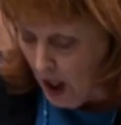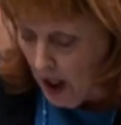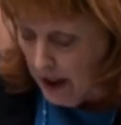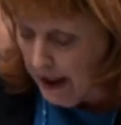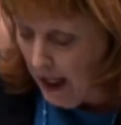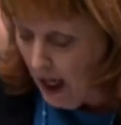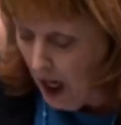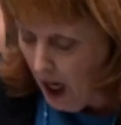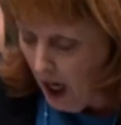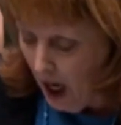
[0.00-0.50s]

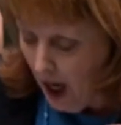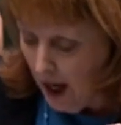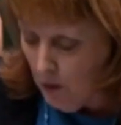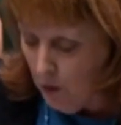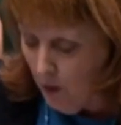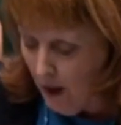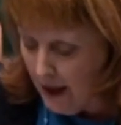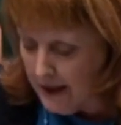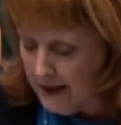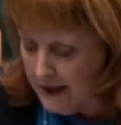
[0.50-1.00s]
Now, I
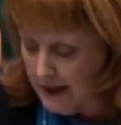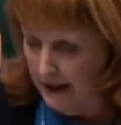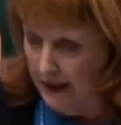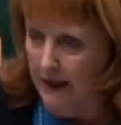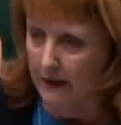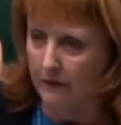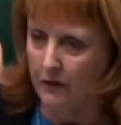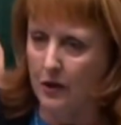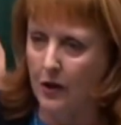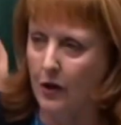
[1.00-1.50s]
wonder,
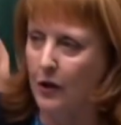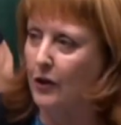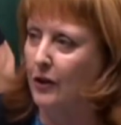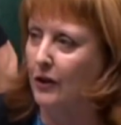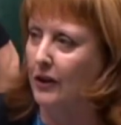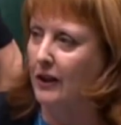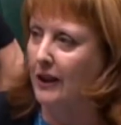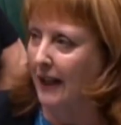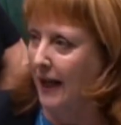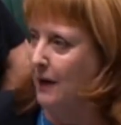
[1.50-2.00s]
given her
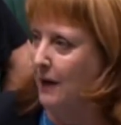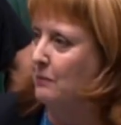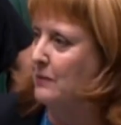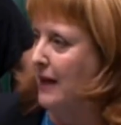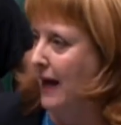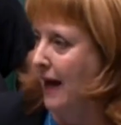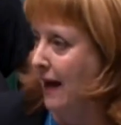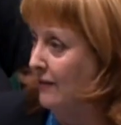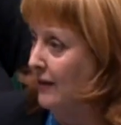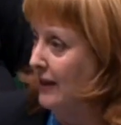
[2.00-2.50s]
claim to
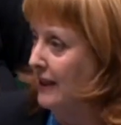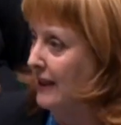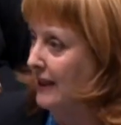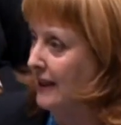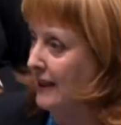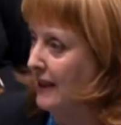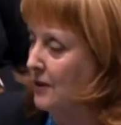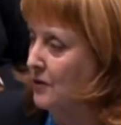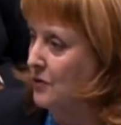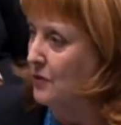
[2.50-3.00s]
have a
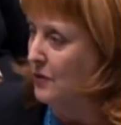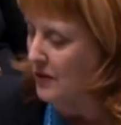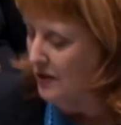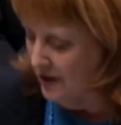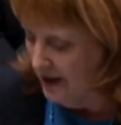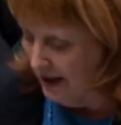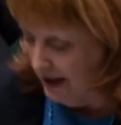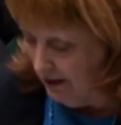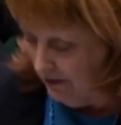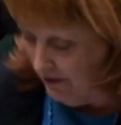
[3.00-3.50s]
keen
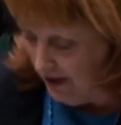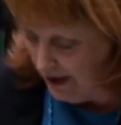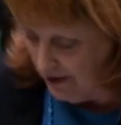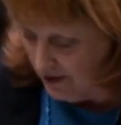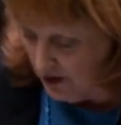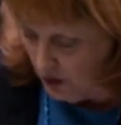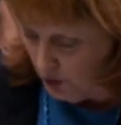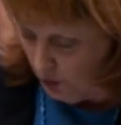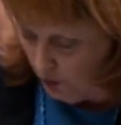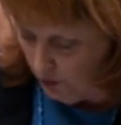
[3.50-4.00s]
interest in
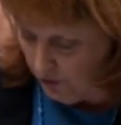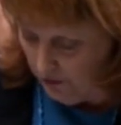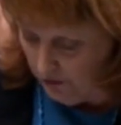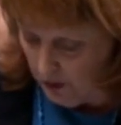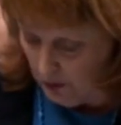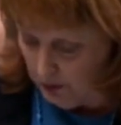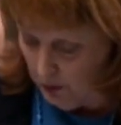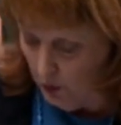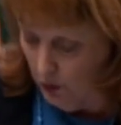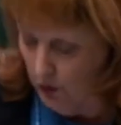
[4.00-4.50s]
events north of
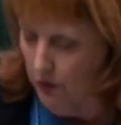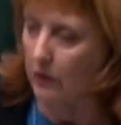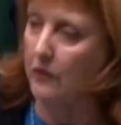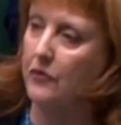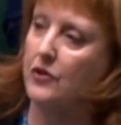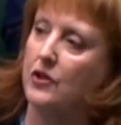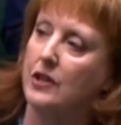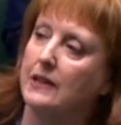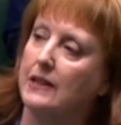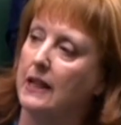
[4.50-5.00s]
the border, if
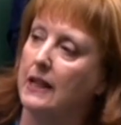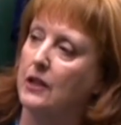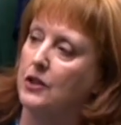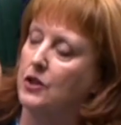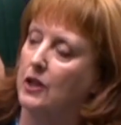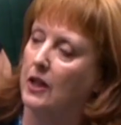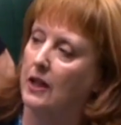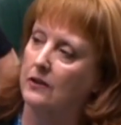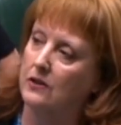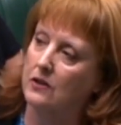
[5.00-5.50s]
she's had a
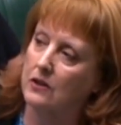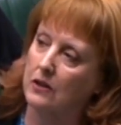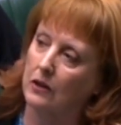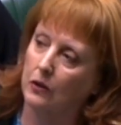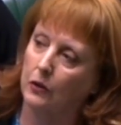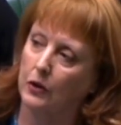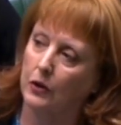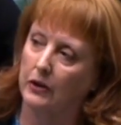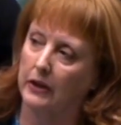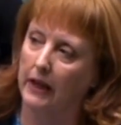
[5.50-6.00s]
chance to
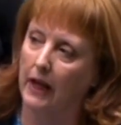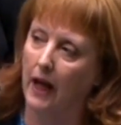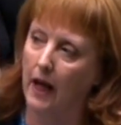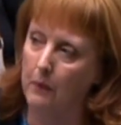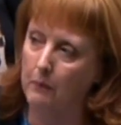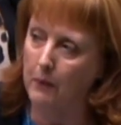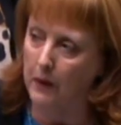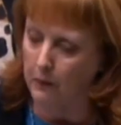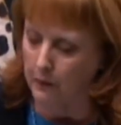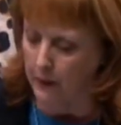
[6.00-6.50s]
look at the
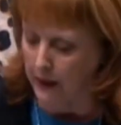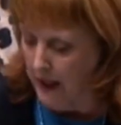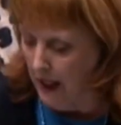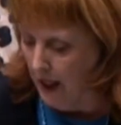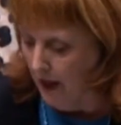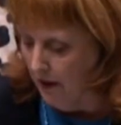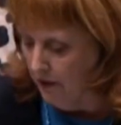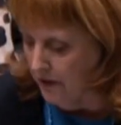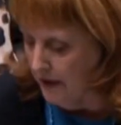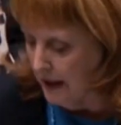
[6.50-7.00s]

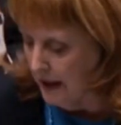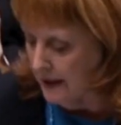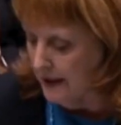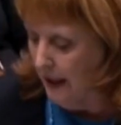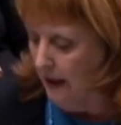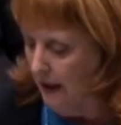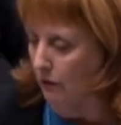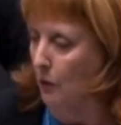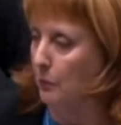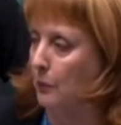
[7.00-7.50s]
IPPR think
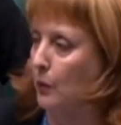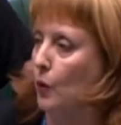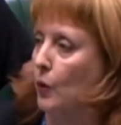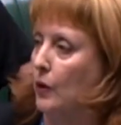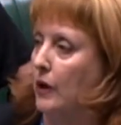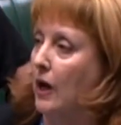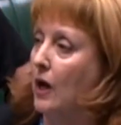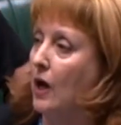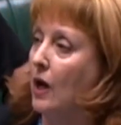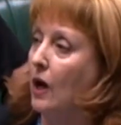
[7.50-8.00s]
tank
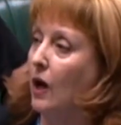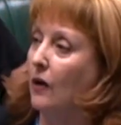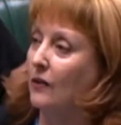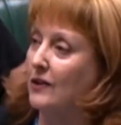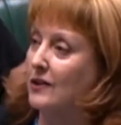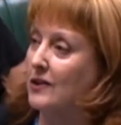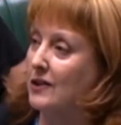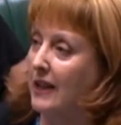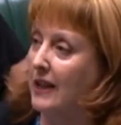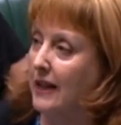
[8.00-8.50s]
report on
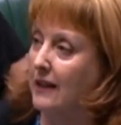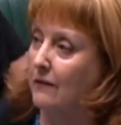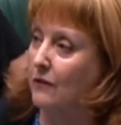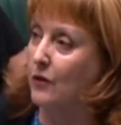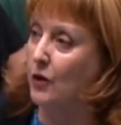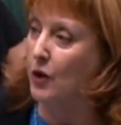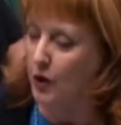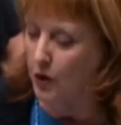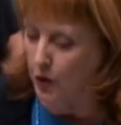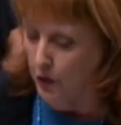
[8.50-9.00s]
the State of
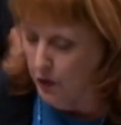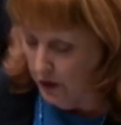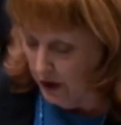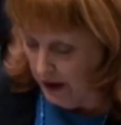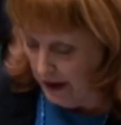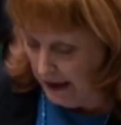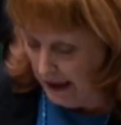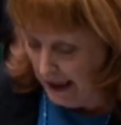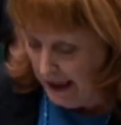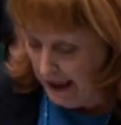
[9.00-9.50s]
the
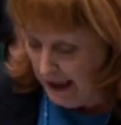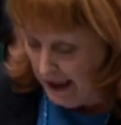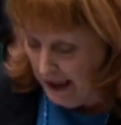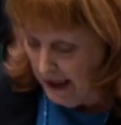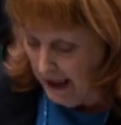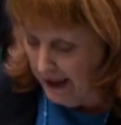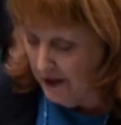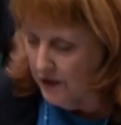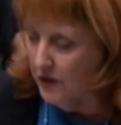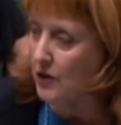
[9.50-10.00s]
Union.
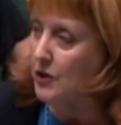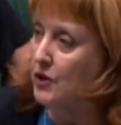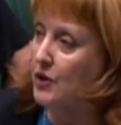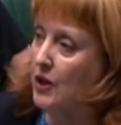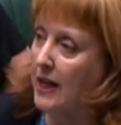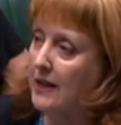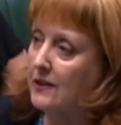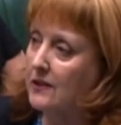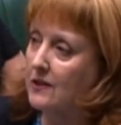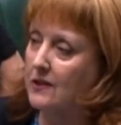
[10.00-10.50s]
It
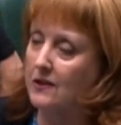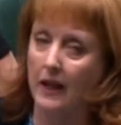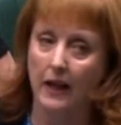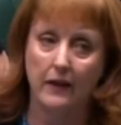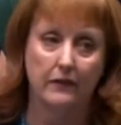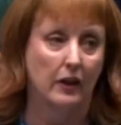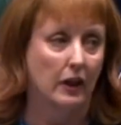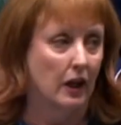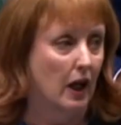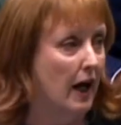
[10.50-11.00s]
suggests
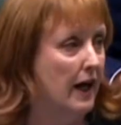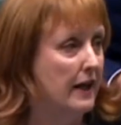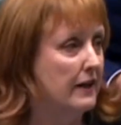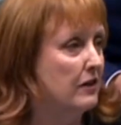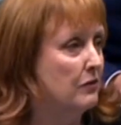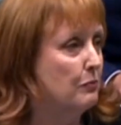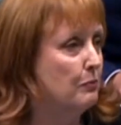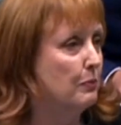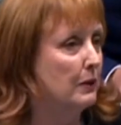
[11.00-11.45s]
that the kind of